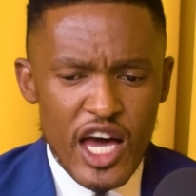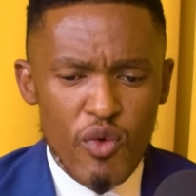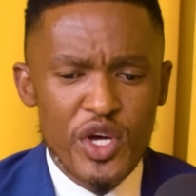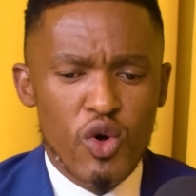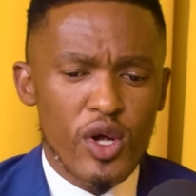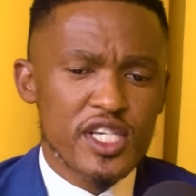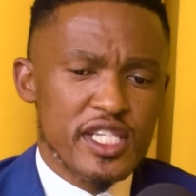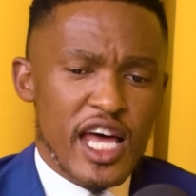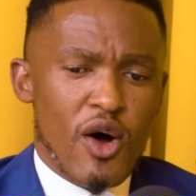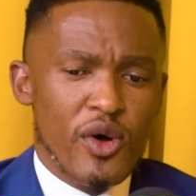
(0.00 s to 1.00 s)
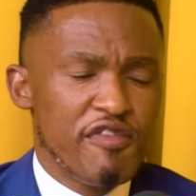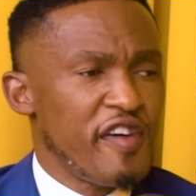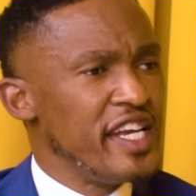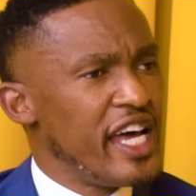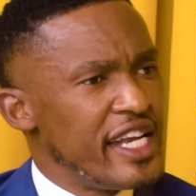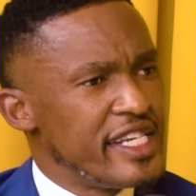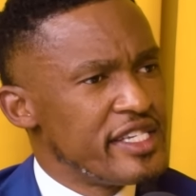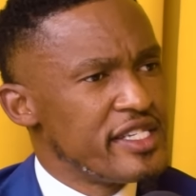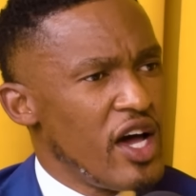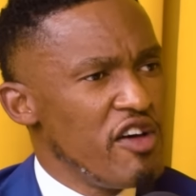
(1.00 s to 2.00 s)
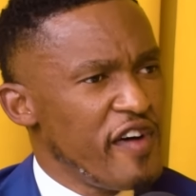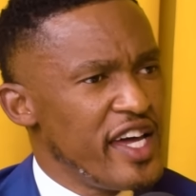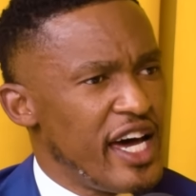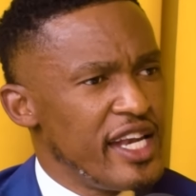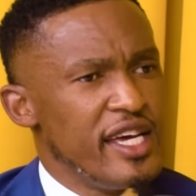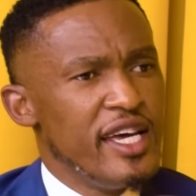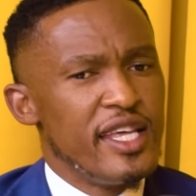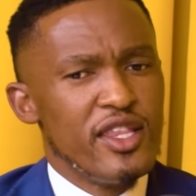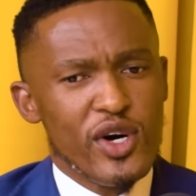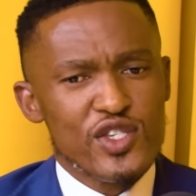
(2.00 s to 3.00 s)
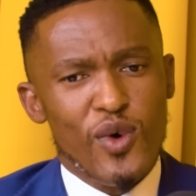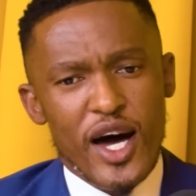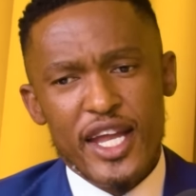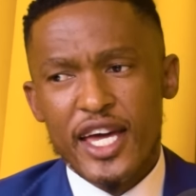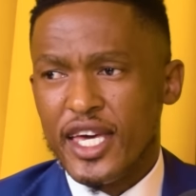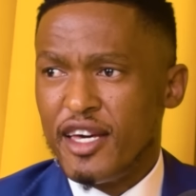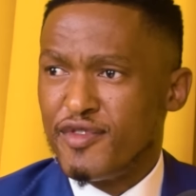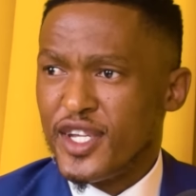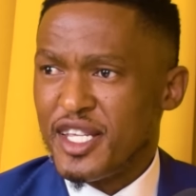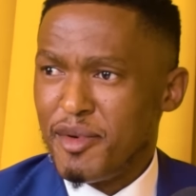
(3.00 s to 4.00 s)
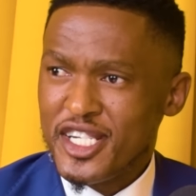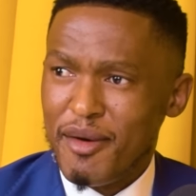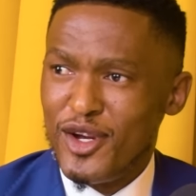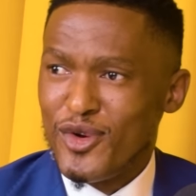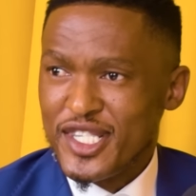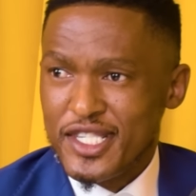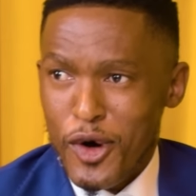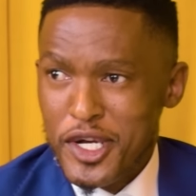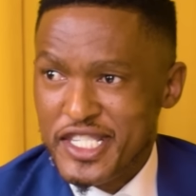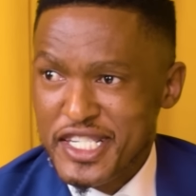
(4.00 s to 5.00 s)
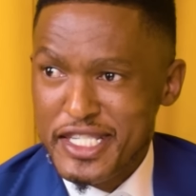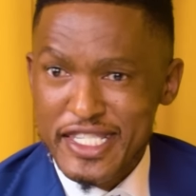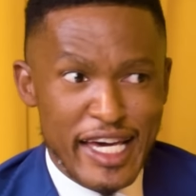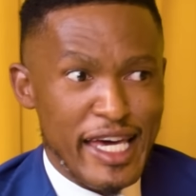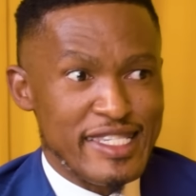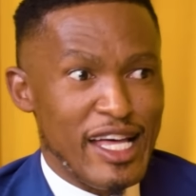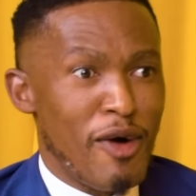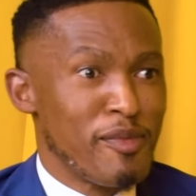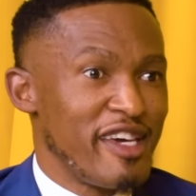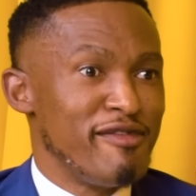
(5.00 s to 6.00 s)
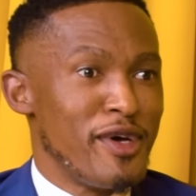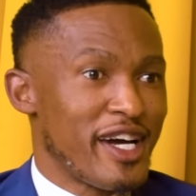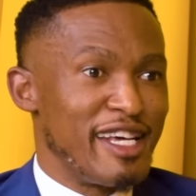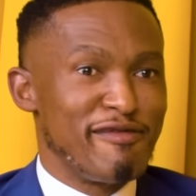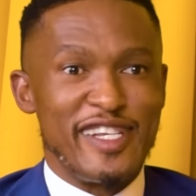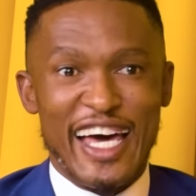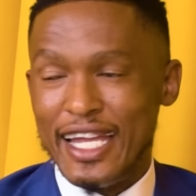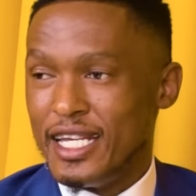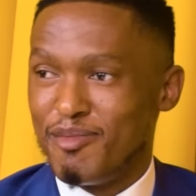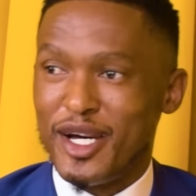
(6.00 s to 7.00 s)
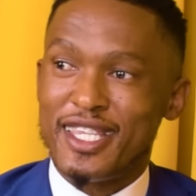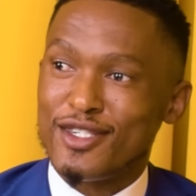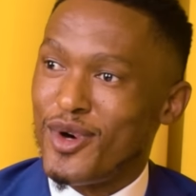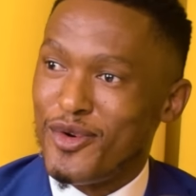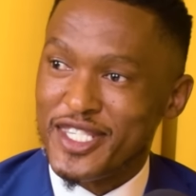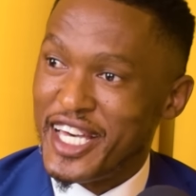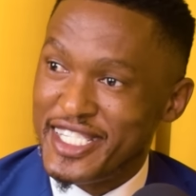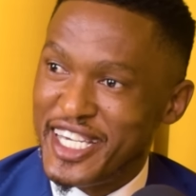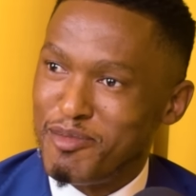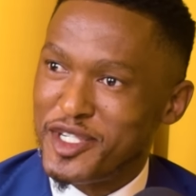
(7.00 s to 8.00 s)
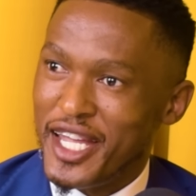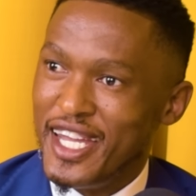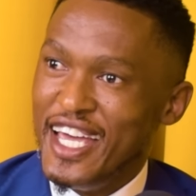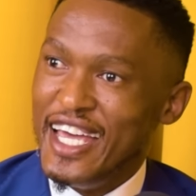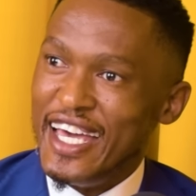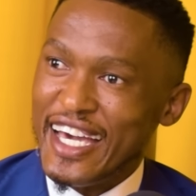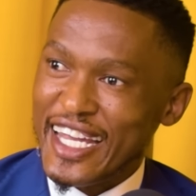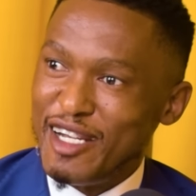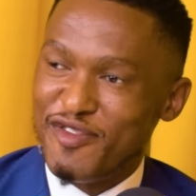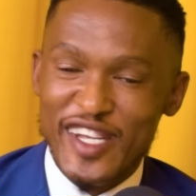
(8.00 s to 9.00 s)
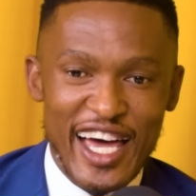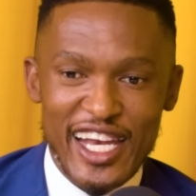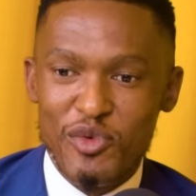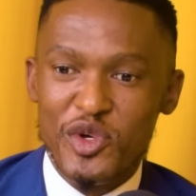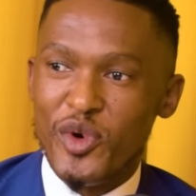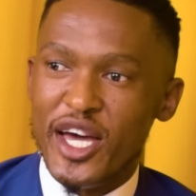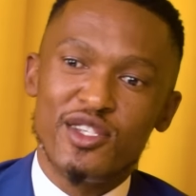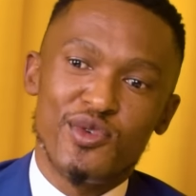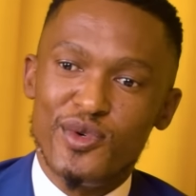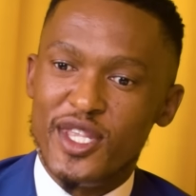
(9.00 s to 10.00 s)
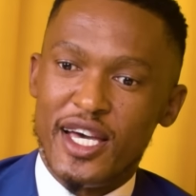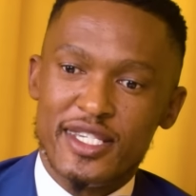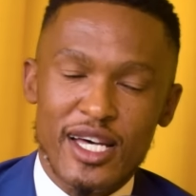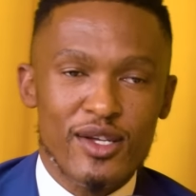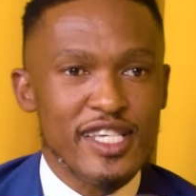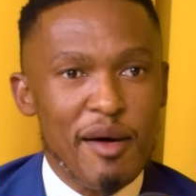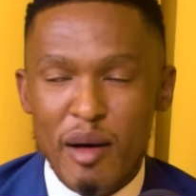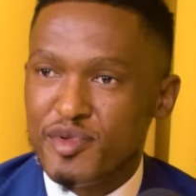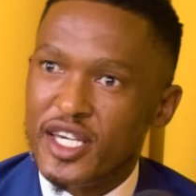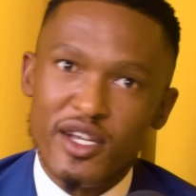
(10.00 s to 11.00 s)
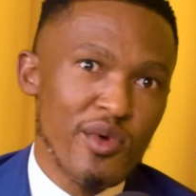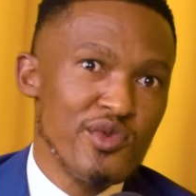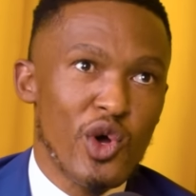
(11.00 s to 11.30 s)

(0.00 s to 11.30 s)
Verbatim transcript: We called it now a final. Now a final. There was one I gave Ntate Mashabeli was gone in 60 seconds. Now I'm giving you a grand finale, but this one was hectic. A grand finale, we went to the south suburbs, and then when we